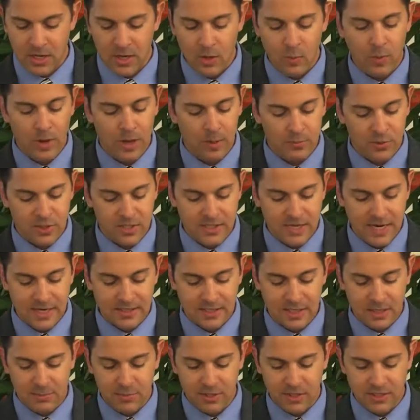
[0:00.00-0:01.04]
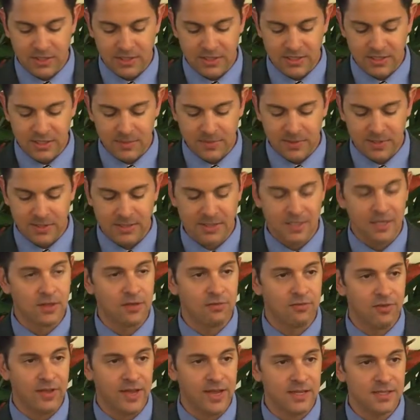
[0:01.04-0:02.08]
while protecting participants in the
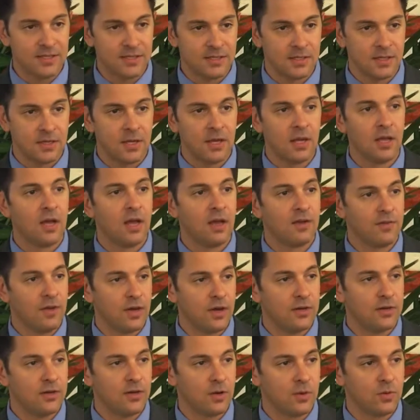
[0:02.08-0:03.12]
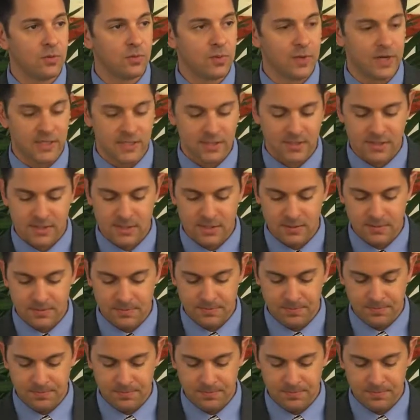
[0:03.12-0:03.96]
face of unknown risks.